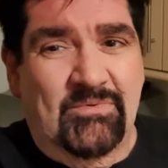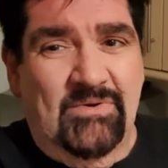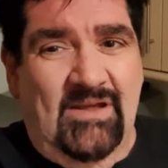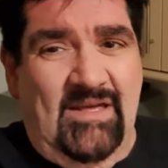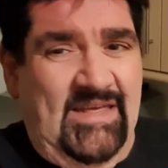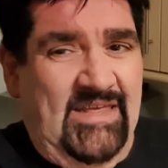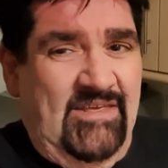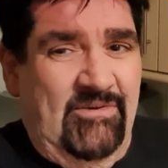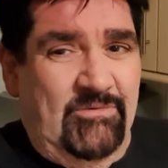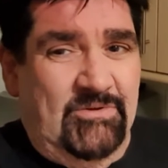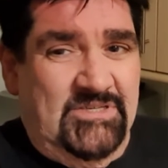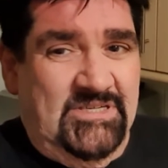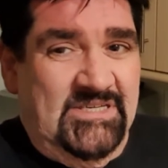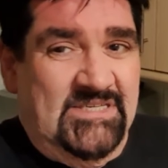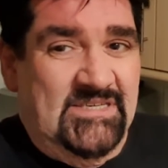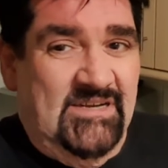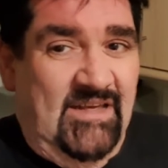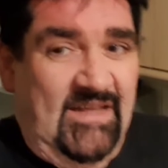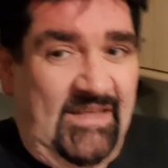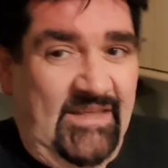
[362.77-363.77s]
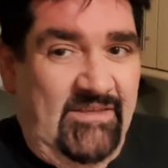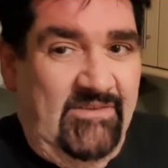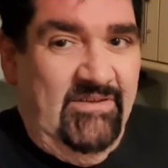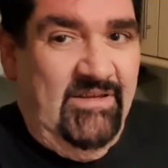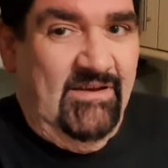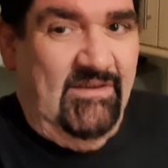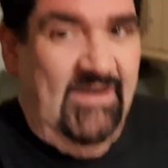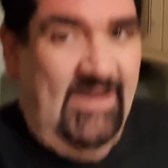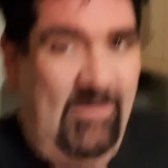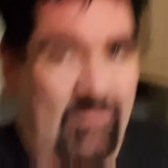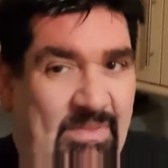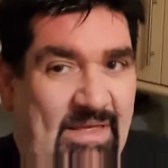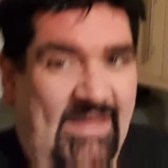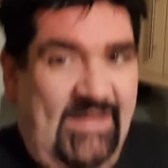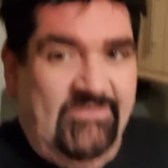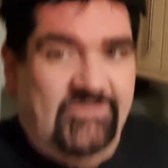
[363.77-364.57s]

like you or dislike you. You can't help that.